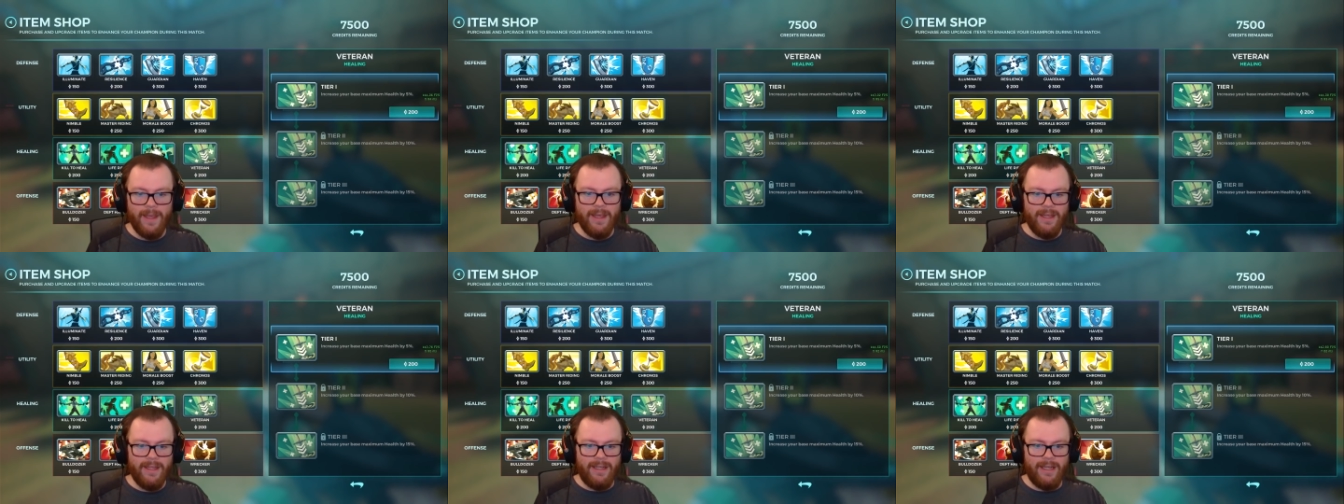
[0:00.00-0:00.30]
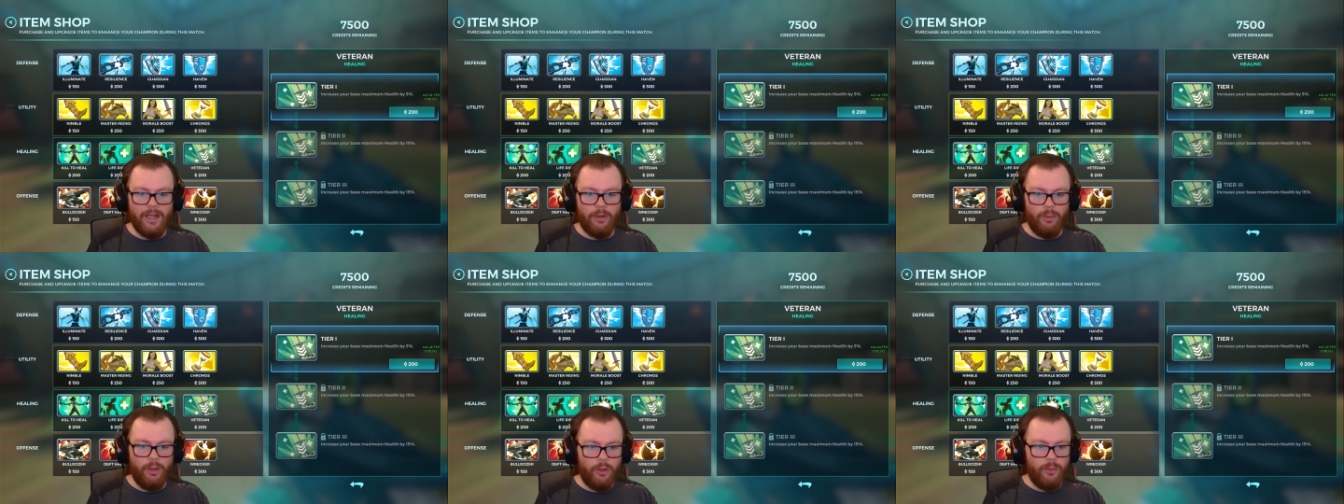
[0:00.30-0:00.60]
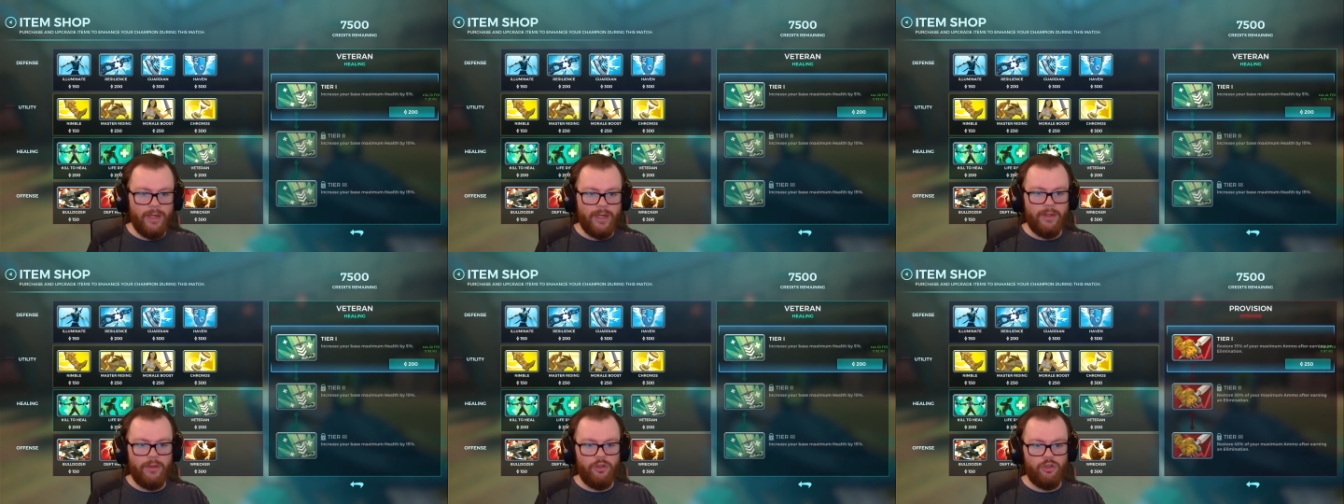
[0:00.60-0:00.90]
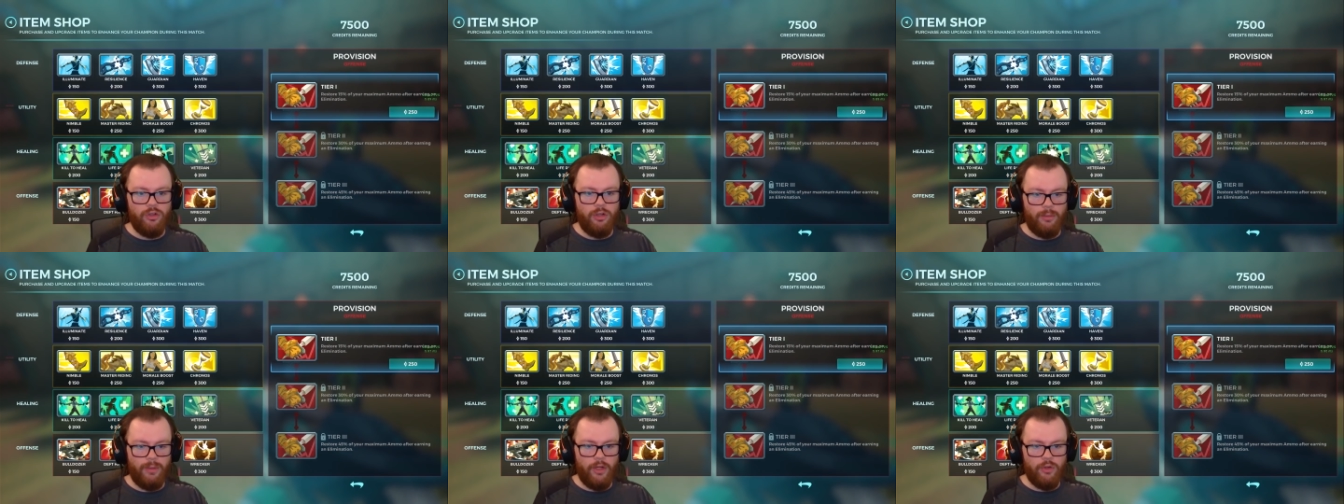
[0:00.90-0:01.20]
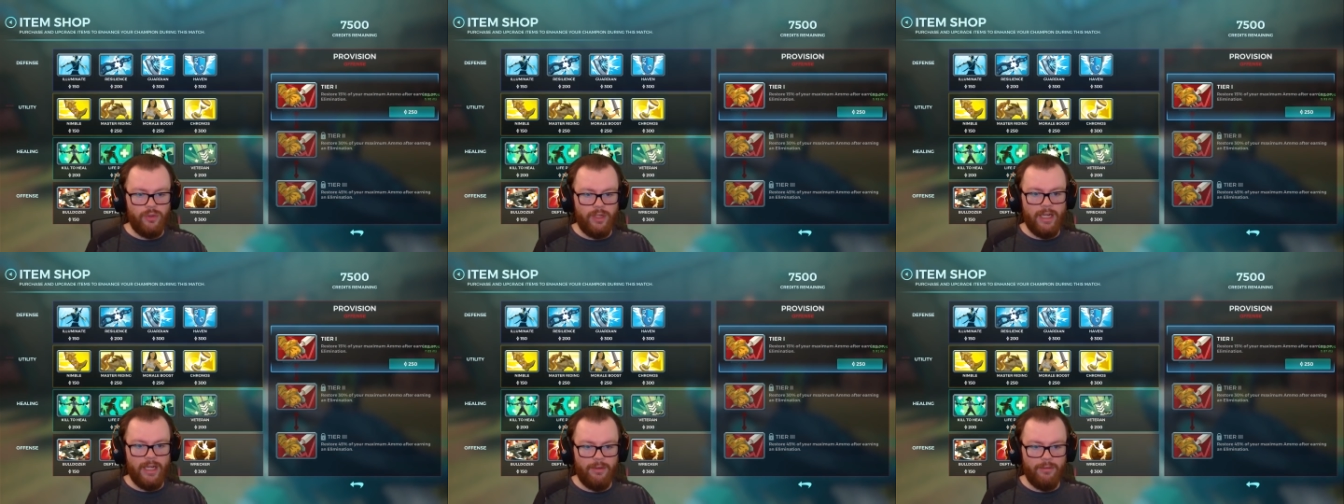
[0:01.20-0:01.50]
Now real quick in the shooting
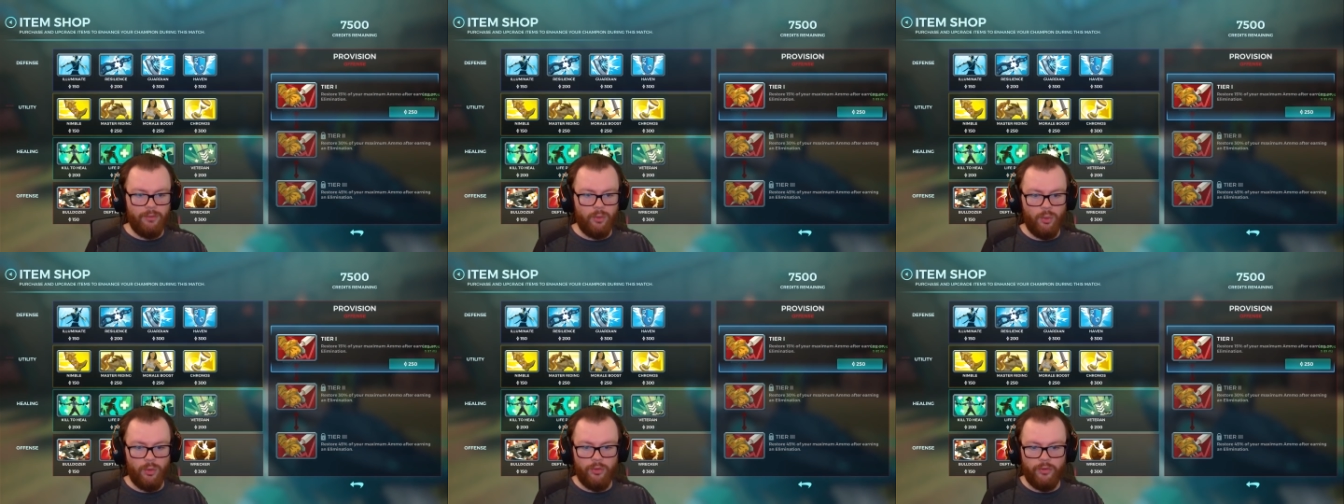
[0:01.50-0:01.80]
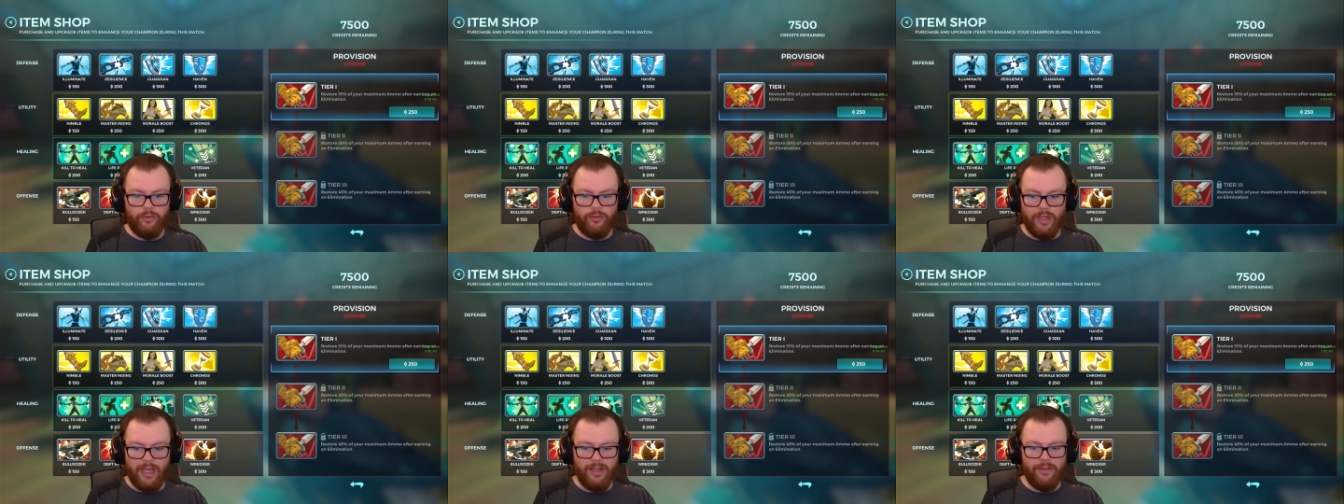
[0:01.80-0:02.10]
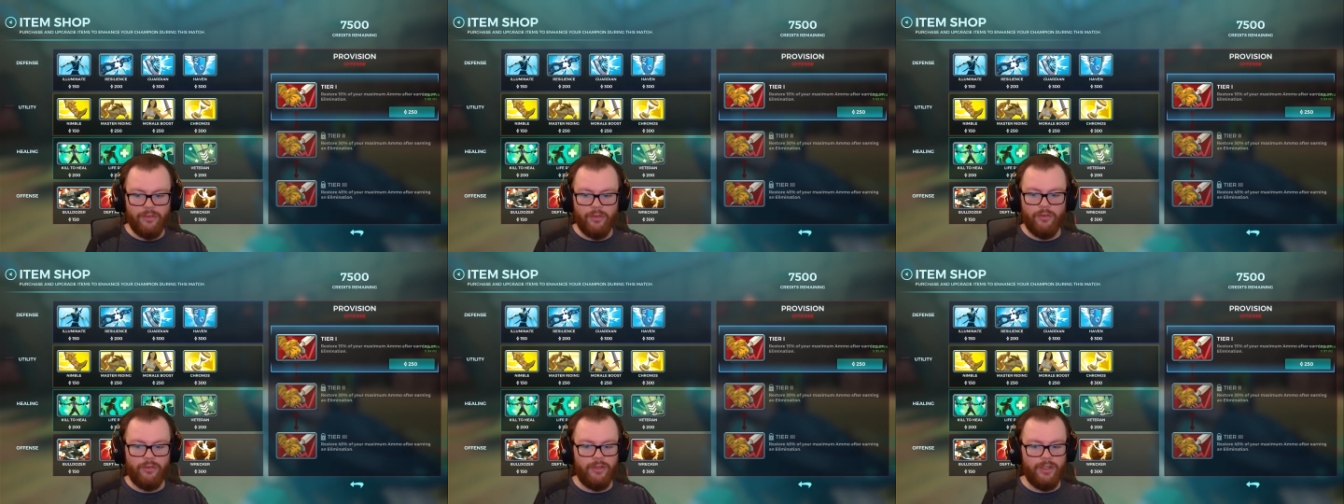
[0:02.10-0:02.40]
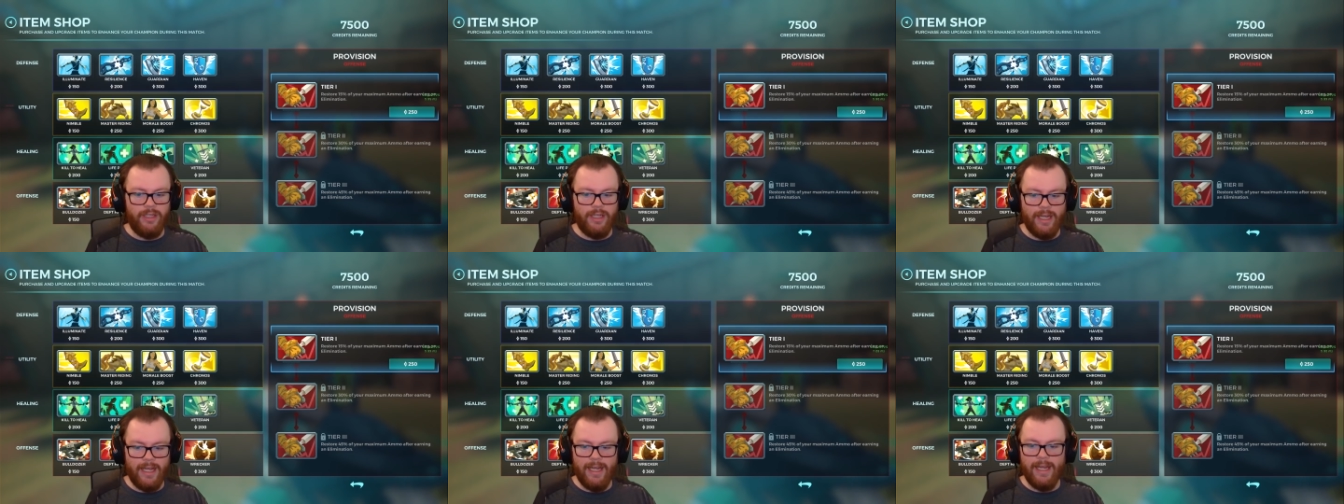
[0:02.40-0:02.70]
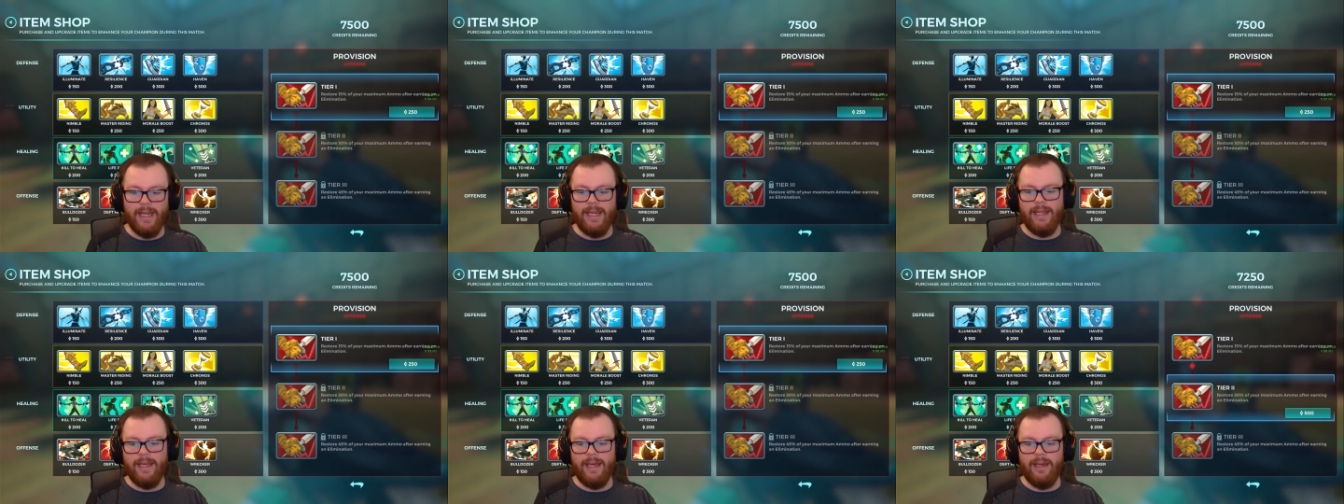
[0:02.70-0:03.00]
range, we can of course test and see,
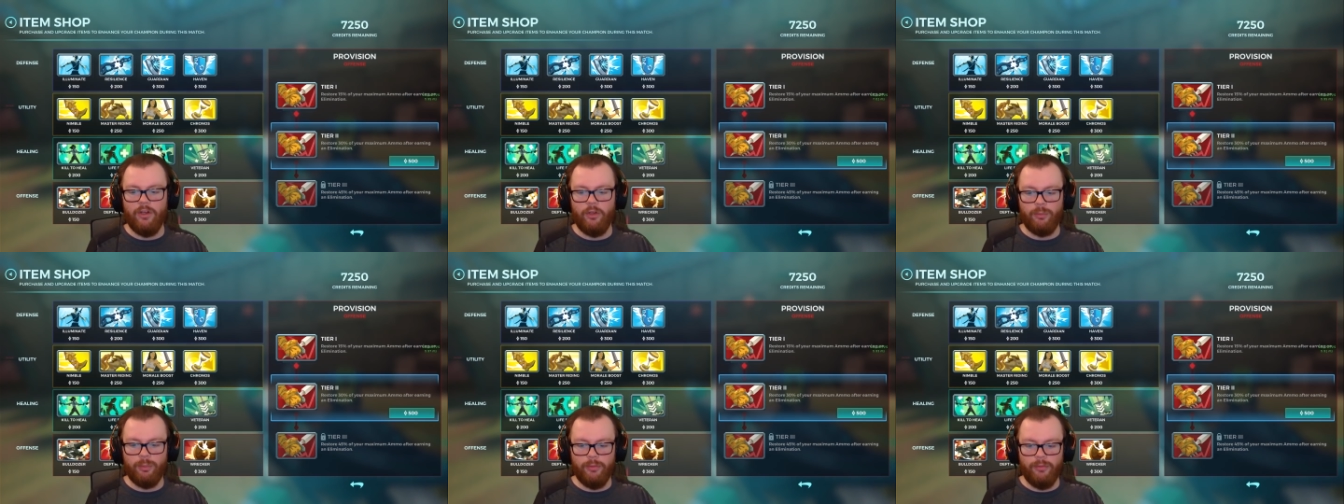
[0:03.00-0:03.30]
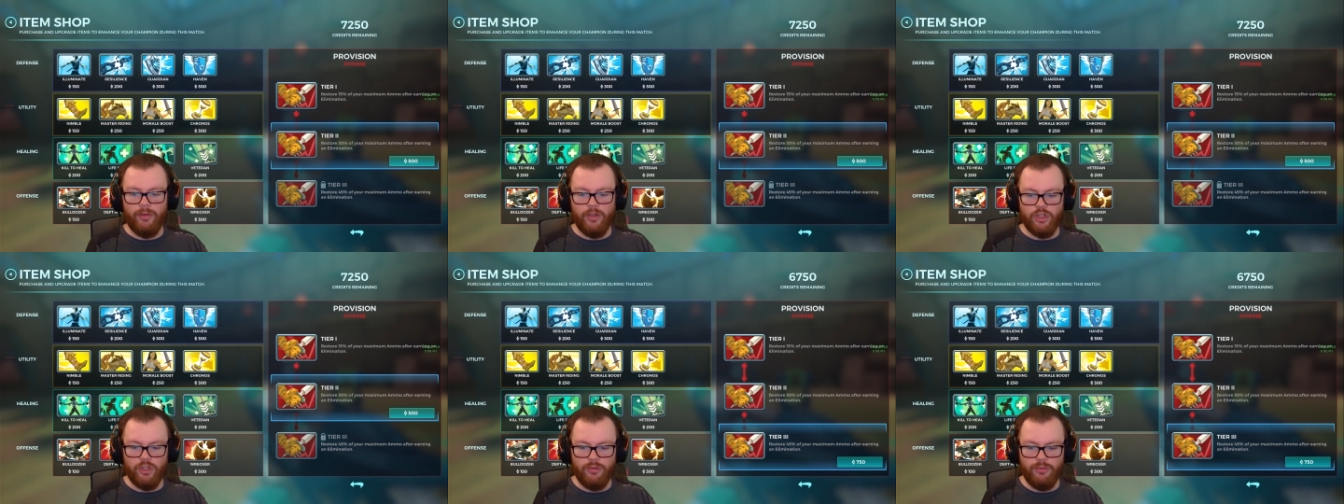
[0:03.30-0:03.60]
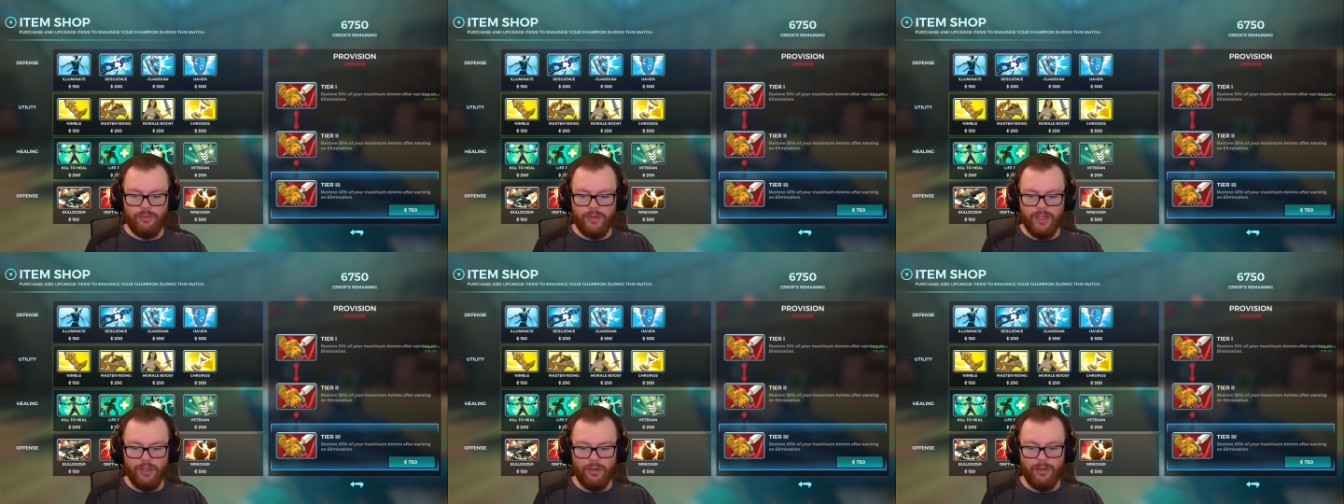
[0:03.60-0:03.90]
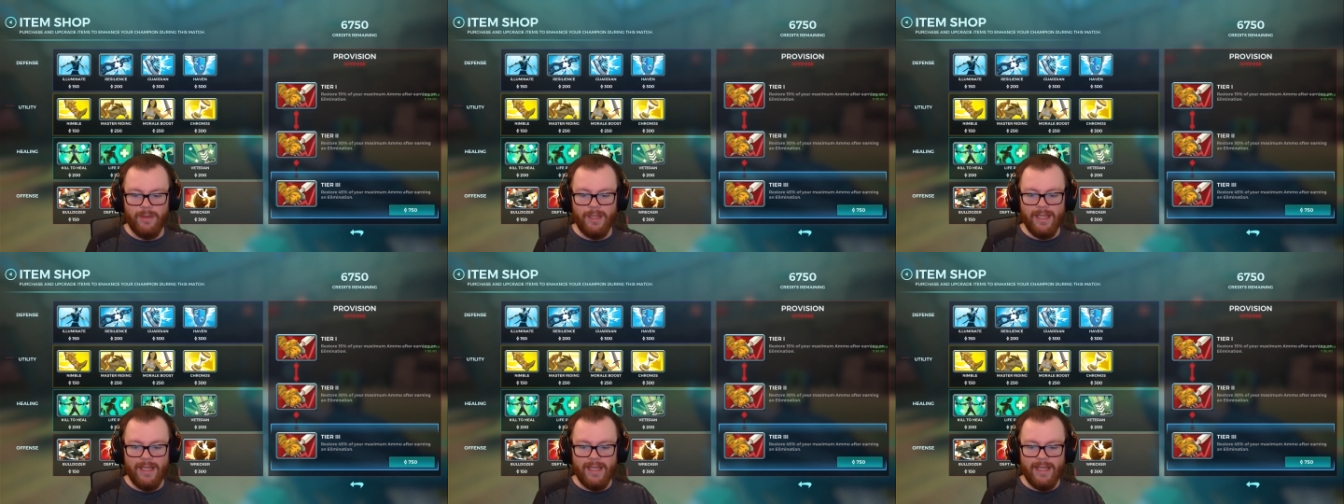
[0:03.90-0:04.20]
hey, how does provision feel?